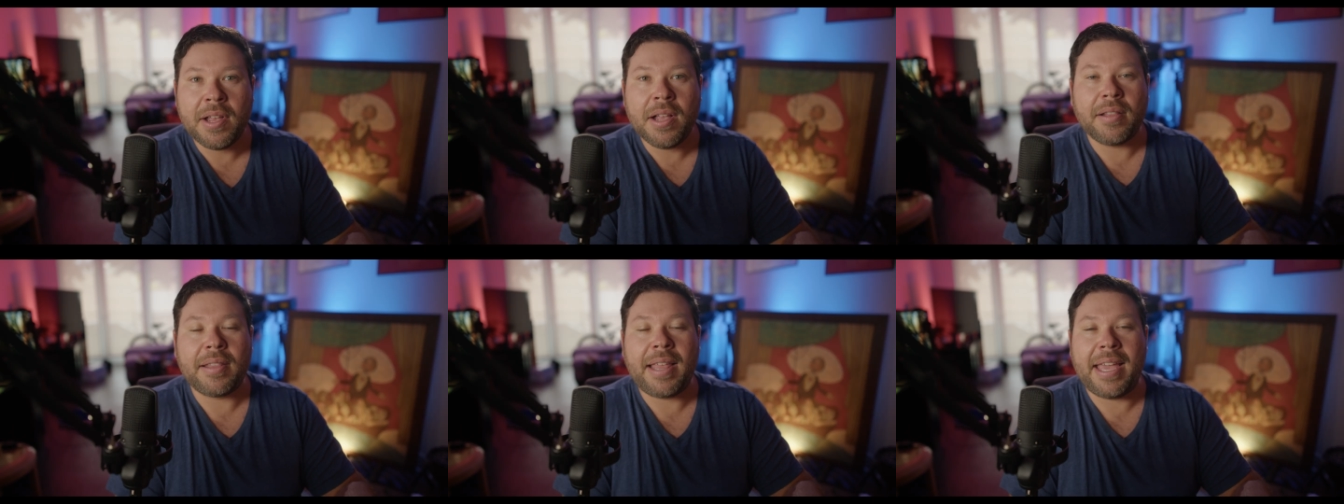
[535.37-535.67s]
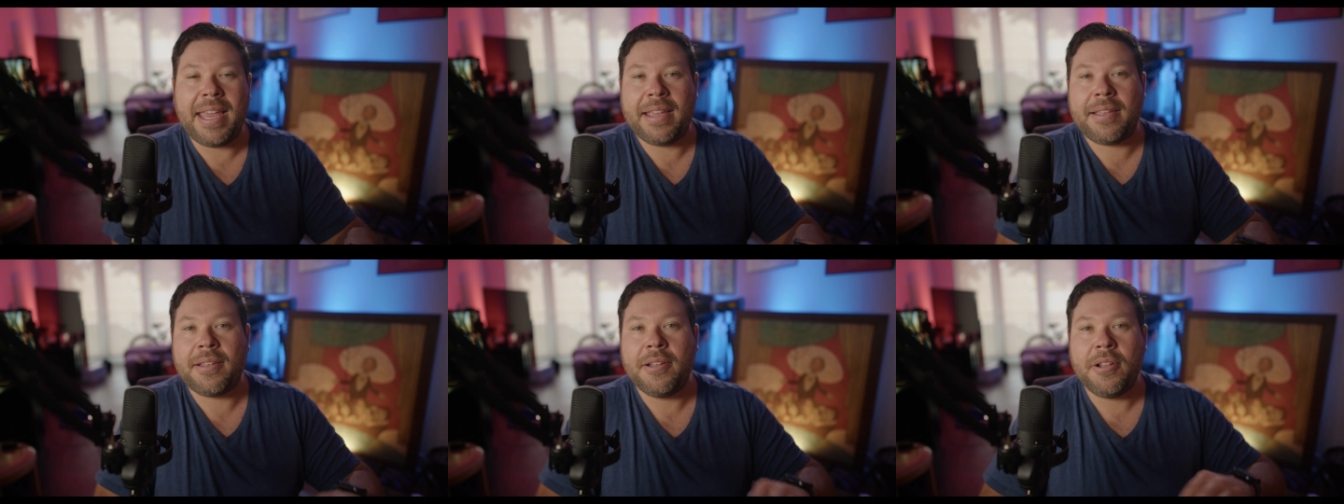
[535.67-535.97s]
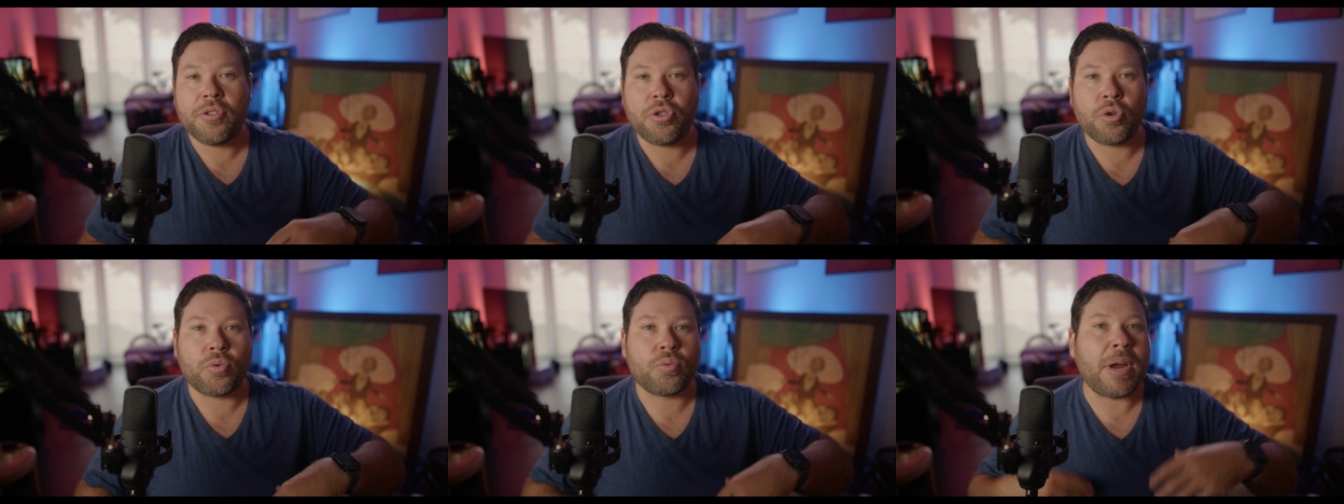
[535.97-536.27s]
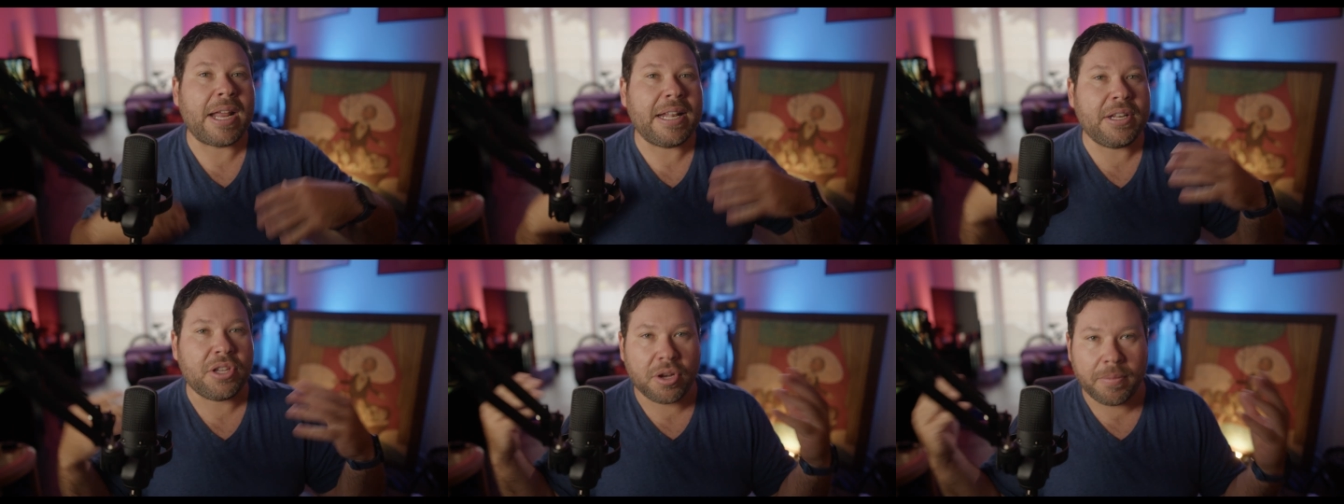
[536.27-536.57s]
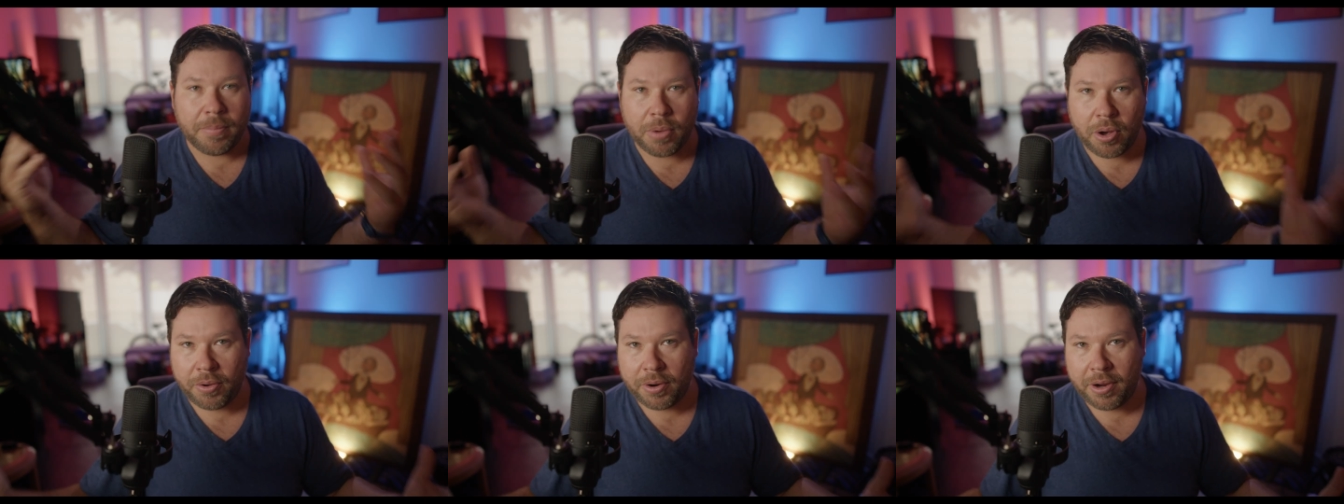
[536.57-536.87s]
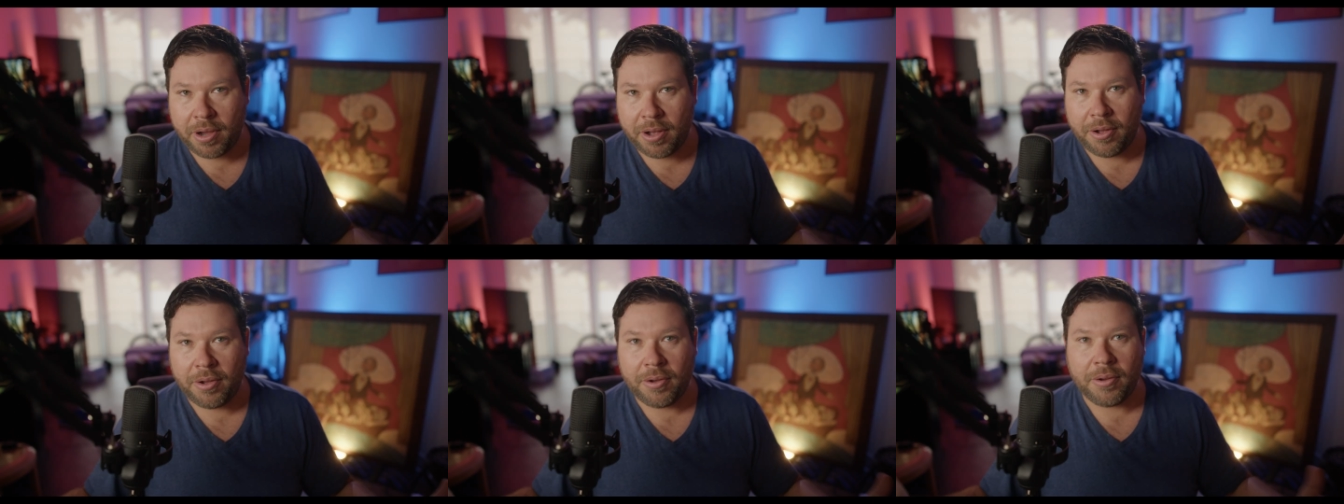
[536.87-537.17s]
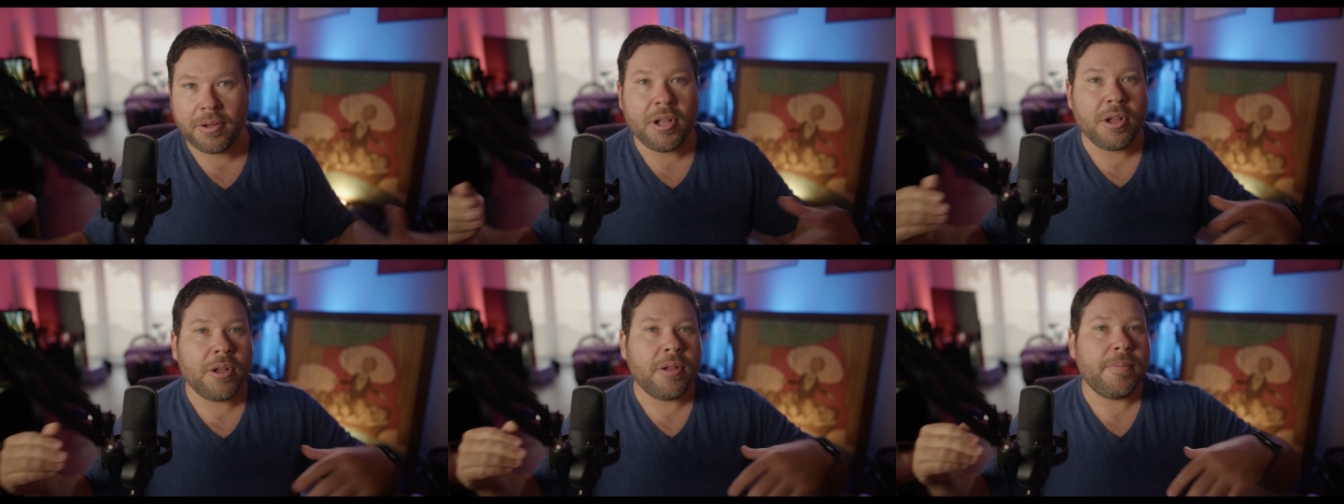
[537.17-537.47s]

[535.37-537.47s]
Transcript: like the RED Komodo,